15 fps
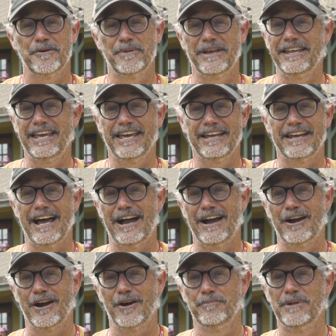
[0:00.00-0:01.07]
And again,
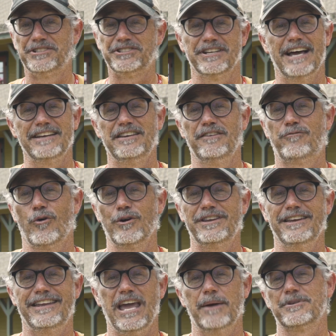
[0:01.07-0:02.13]
our Mission
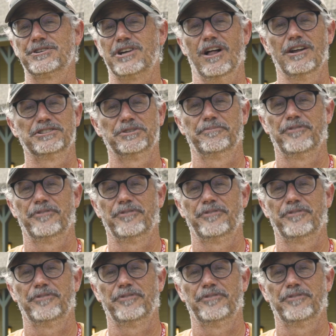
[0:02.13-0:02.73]
1914 Camper Scholarship